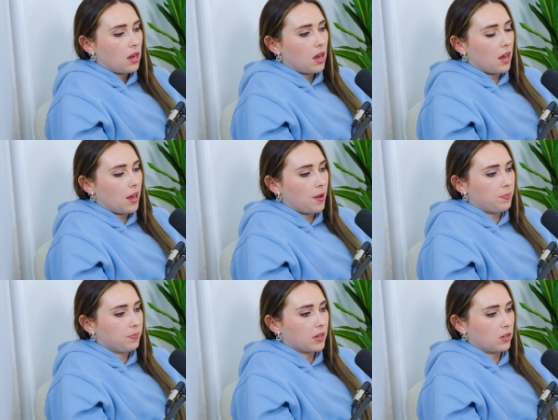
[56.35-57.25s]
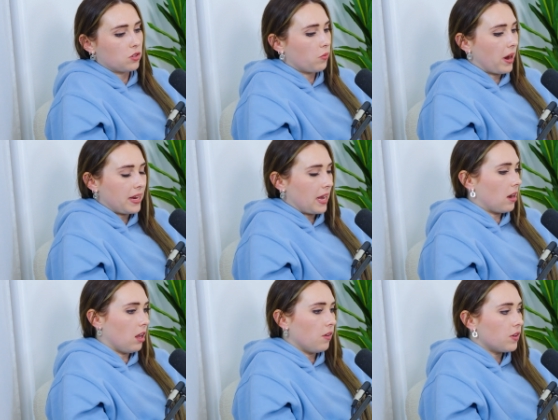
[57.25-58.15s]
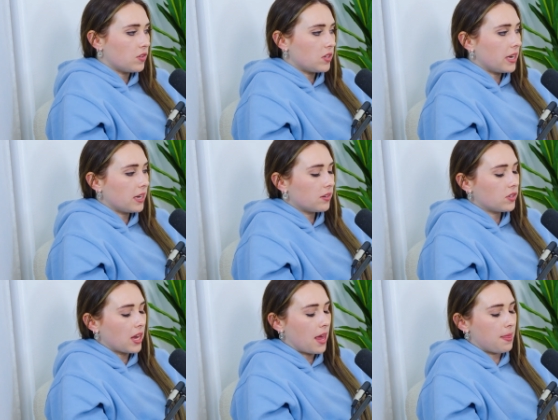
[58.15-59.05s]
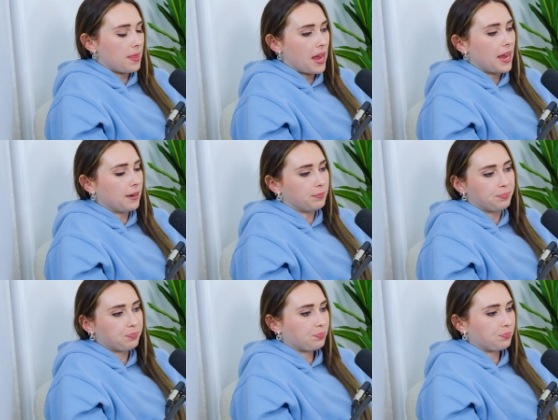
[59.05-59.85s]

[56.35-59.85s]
So writing out all those things and then